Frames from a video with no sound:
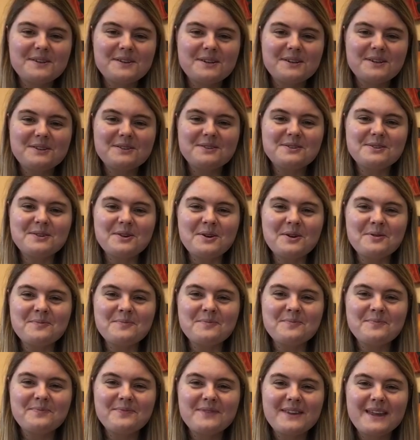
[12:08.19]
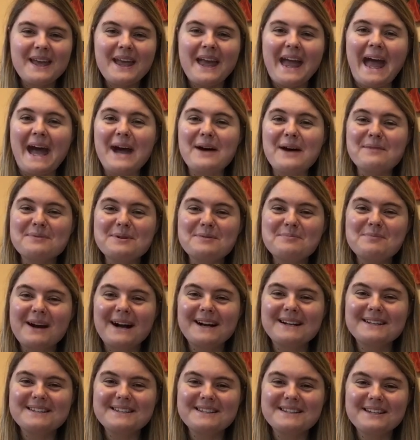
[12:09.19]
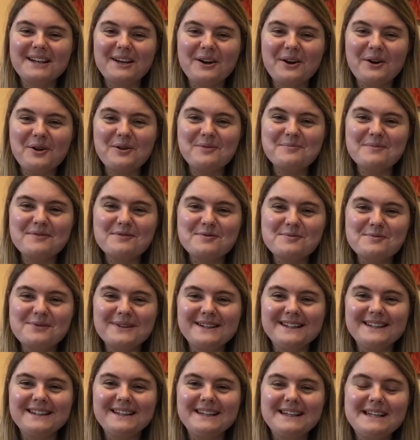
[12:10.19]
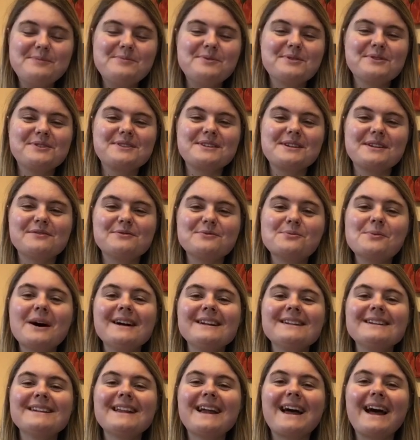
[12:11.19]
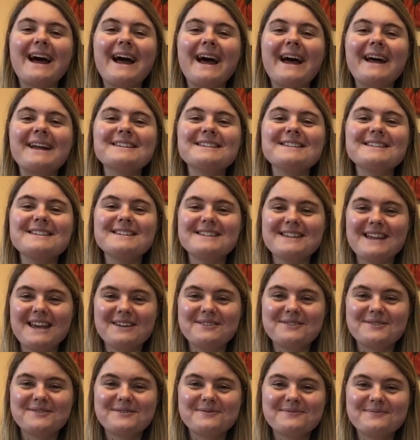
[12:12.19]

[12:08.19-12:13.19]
So, happy practicing at home, everybody. Keep yourself well and safe.